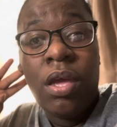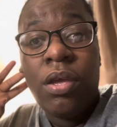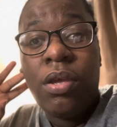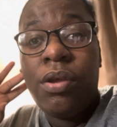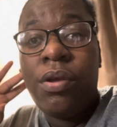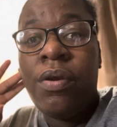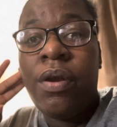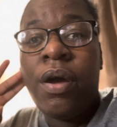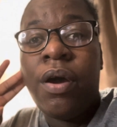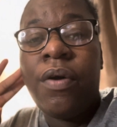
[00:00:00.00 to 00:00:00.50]

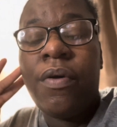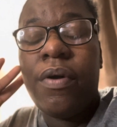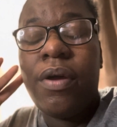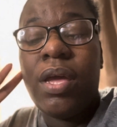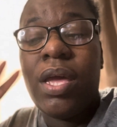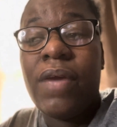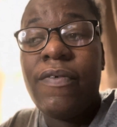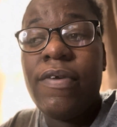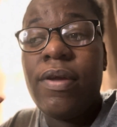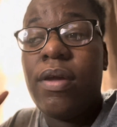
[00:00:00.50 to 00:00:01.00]
you know,
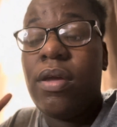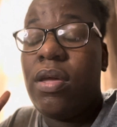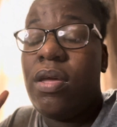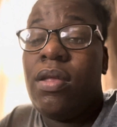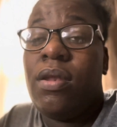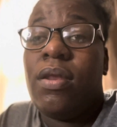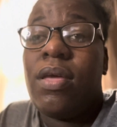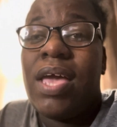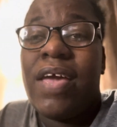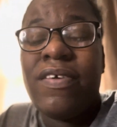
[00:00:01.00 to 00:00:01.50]
every,
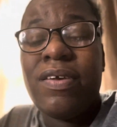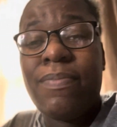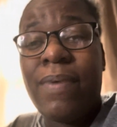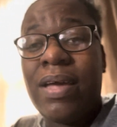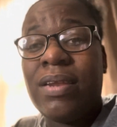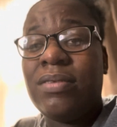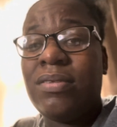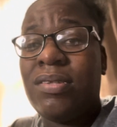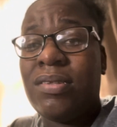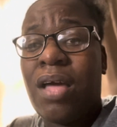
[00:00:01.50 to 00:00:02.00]
and
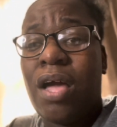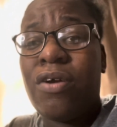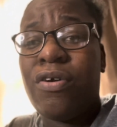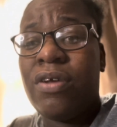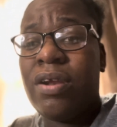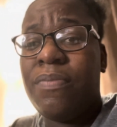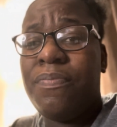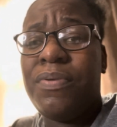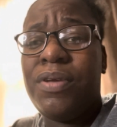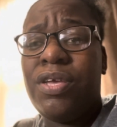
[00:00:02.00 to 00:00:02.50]
everybody's not going
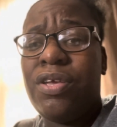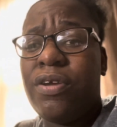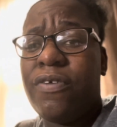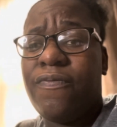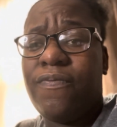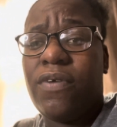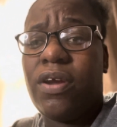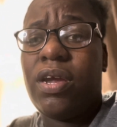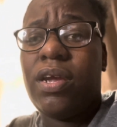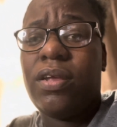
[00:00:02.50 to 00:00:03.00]
to be your
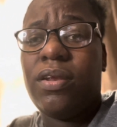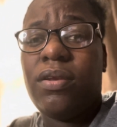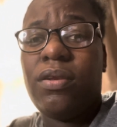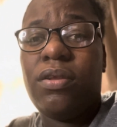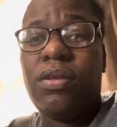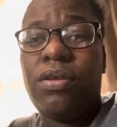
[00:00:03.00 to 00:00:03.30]
friend.